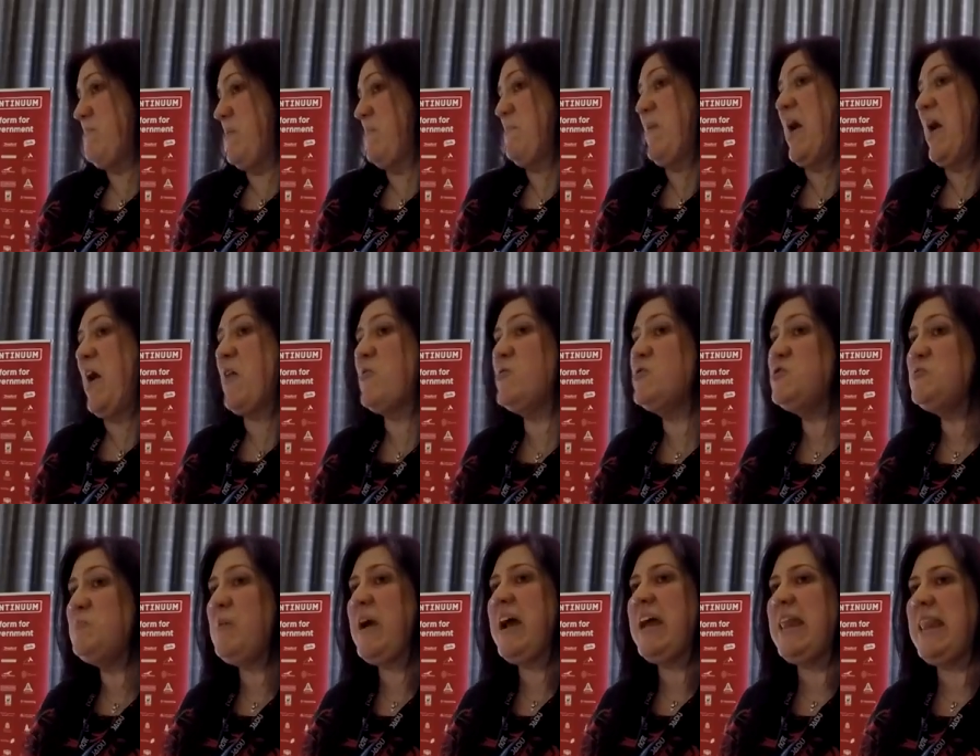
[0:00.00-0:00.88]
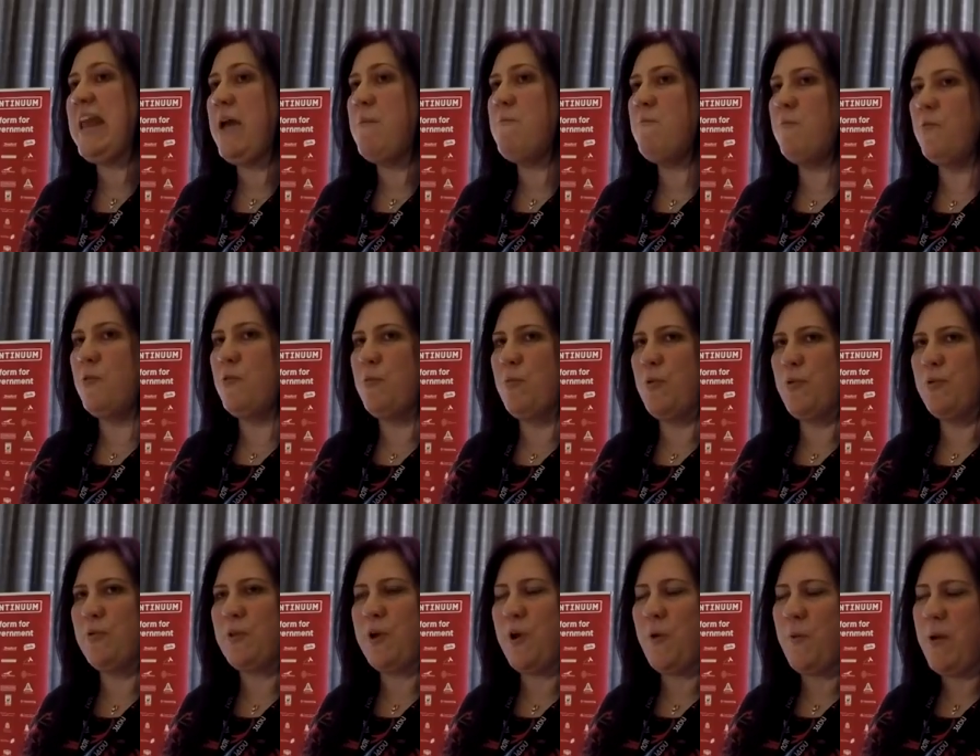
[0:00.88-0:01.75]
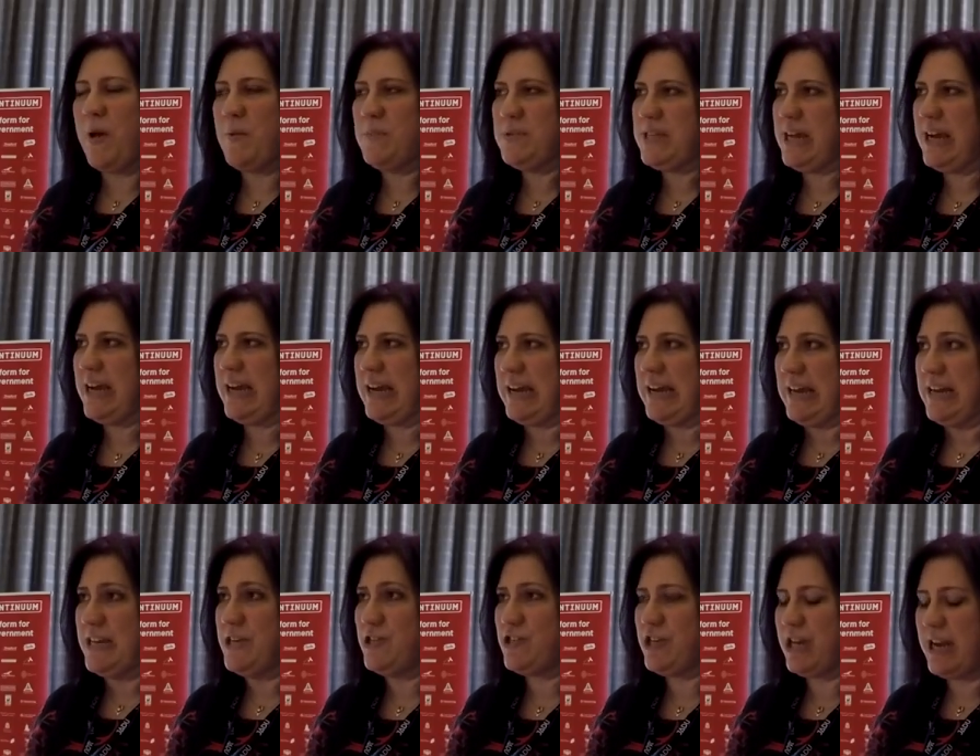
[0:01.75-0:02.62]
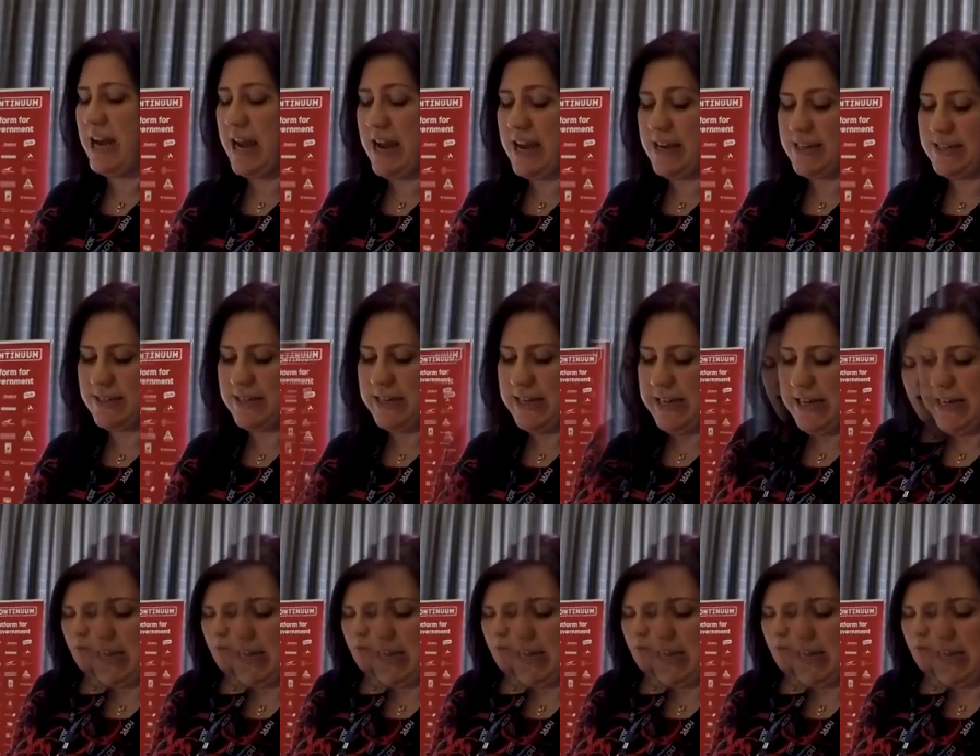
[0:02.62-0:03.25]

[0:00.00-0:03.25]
be powered by them for both our website and intranet.